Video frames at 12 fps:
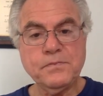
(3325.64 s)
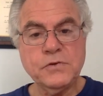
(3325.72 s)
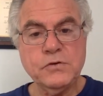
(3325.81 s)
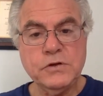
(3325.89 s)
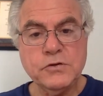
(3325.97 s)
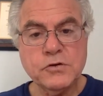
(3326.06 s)

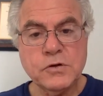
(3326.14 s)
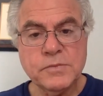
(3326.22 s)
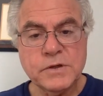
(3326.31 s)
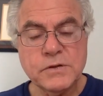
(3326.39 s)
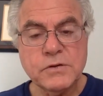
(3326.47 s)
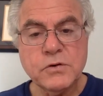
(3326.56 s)
to
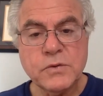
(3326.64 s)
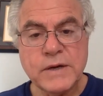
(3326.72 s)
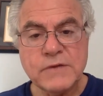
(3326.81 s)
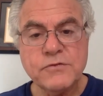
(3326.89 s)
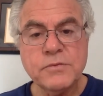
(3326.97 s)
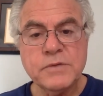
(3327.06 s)
determine
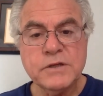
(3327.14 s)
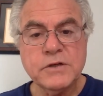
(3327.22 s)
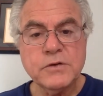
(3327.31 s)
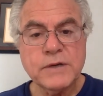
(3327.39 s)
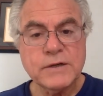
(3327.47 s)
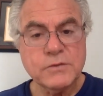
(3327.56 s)
correct from
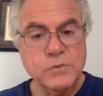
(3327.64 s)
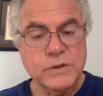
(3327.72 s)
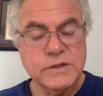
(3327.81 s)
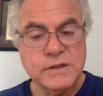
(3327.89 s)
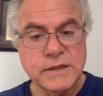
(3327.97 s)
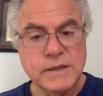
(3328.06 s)
incorrect
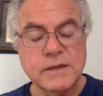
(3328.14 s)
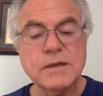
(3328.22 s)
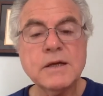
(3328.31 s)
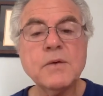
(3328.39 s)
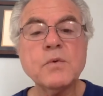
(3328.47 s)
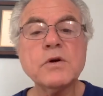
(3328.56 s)
reasoning.
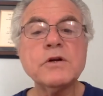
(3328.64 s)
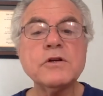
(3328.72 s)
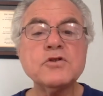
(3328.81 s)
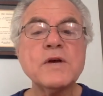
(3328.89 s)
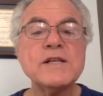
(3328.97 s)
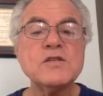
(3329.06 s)
We're going
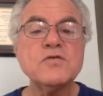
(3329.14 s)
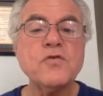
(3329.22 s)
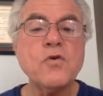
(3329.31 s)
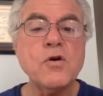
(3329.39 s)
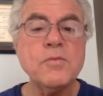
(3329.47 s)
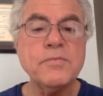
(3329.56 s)
to
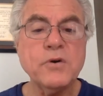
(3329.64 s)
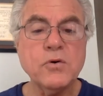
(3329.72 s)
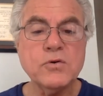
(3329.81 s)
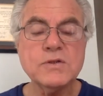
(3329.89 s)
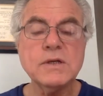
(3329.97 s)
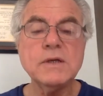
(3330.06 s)
transform
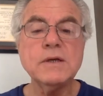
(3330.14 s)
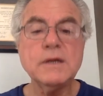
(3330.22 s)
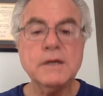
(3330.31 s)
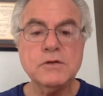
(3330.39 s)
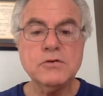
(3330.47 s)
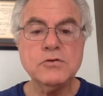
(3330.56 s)
those
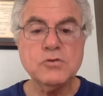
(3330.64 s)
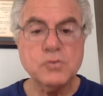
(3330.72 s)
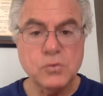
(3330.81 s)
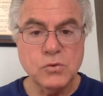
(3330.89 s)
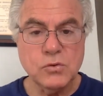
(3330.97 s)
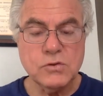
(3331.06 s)
into
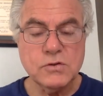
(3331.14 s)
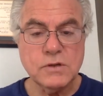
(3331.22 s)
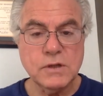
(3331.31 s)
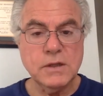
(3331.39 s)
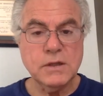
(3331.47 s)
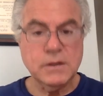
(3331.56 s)
tools
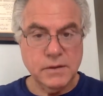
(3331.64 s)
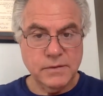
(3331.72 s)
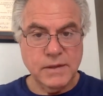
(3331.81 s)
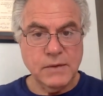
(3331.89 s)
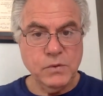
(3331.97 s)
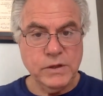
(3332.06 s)

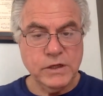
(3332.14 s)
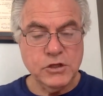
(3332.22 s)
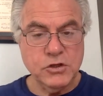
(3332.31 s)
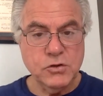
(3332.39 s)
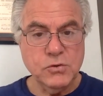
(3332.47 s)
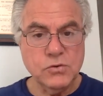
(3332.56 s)
that we
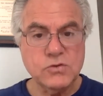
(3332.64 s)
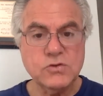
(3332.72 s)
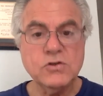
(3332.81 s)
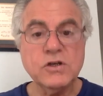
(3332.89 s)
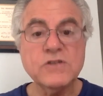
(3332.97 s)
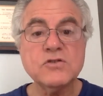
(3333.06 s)
can use
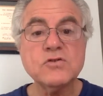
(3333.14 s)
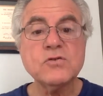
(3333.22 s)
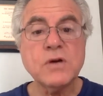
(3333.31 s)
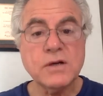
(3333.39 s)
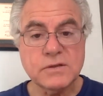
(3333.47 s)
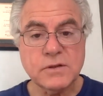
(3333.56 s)
to
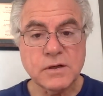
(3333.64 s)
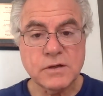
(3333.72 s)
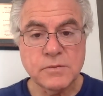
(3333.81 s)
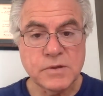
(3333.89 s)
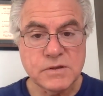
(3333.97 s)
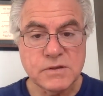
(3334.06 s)
construct
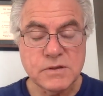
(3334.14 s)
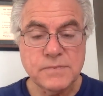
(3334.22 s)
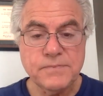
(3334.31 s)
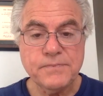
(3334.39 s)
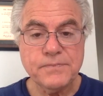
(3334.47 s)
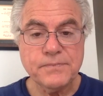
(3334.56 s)
arguments.
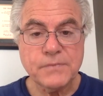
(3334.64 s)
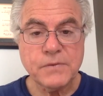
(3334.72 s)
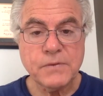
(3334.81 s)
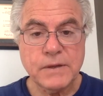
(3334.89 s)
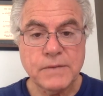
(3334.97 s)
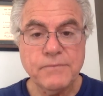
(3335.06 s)

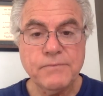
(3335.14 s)
Okay.